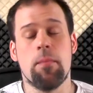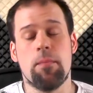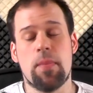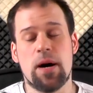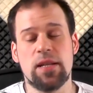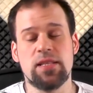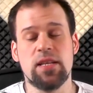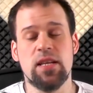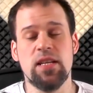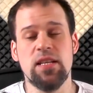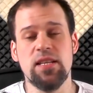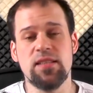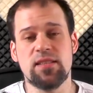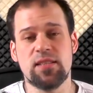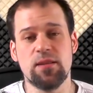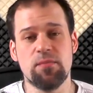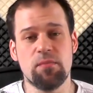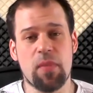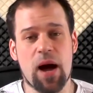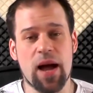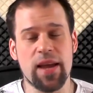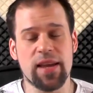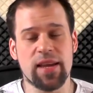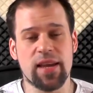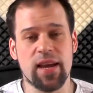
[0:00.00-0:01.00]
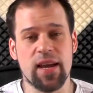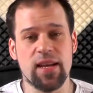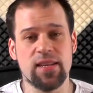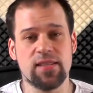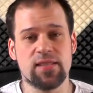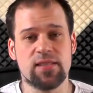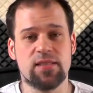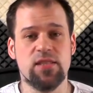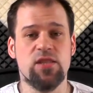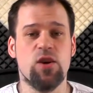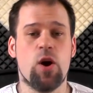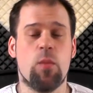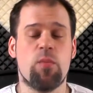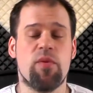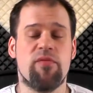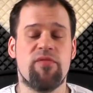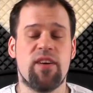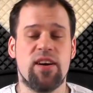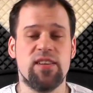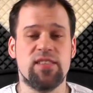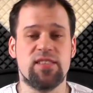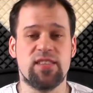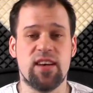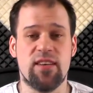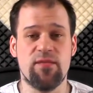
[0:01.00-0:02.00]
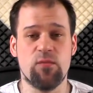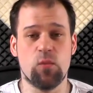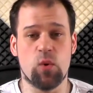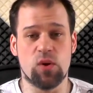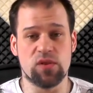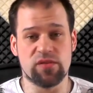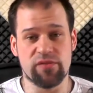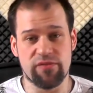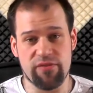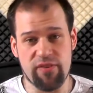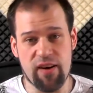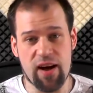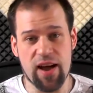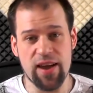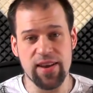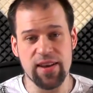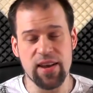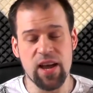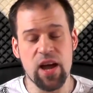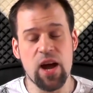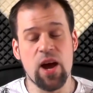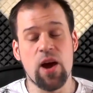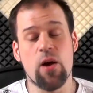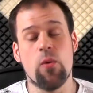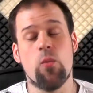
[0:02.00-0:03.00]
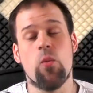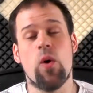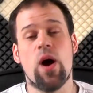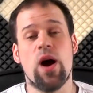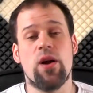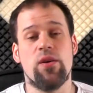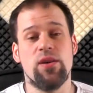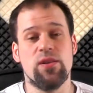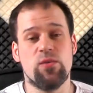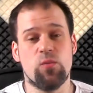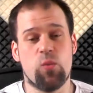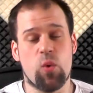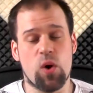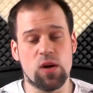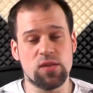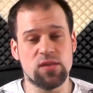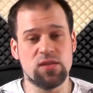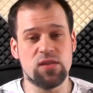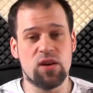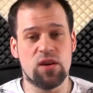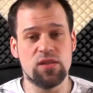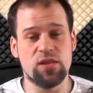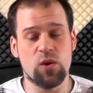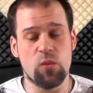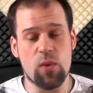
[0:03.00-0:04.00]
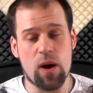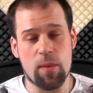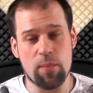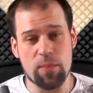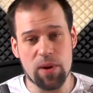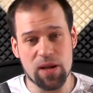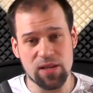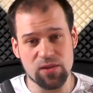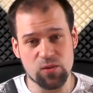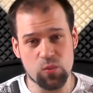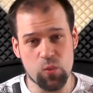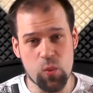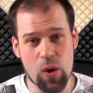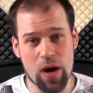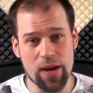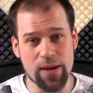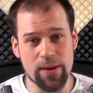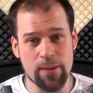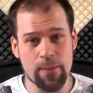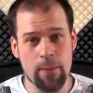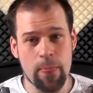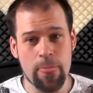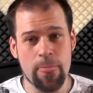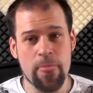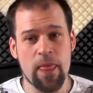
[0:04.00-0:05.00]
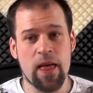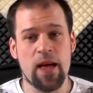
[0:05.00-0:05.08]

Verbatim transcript: but at least in my case, the Oppo Find 7 was fine where it wasn't on the OnePlus 1.